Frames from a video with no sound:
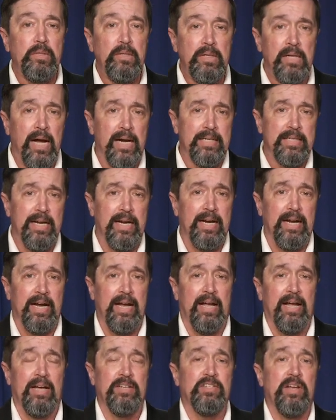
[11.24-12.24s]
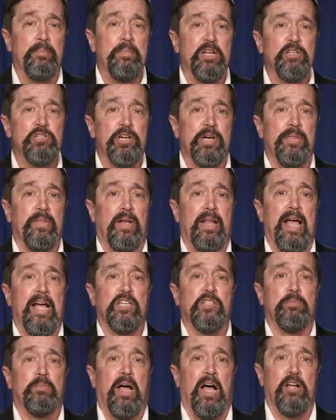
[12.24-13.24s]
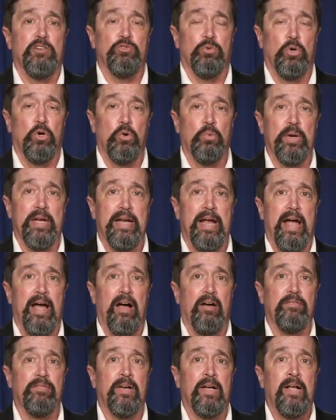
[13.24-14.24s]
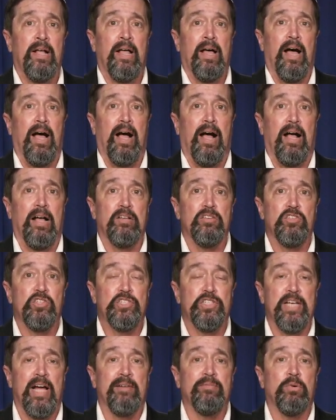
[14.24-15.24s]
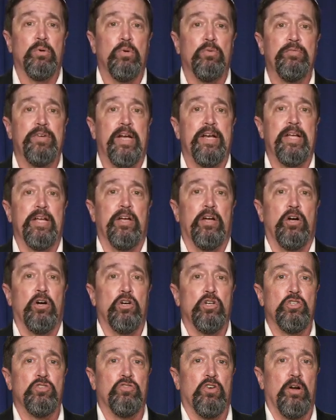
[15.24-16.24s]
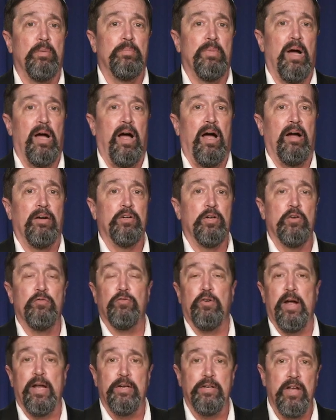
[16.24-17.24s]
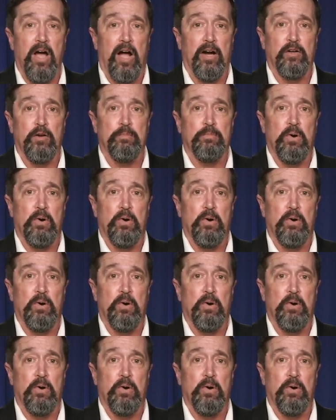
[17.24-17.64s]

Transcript: like, uh, as I mentioned in the last module, we have uh, several videos from a uh, good friend Dr.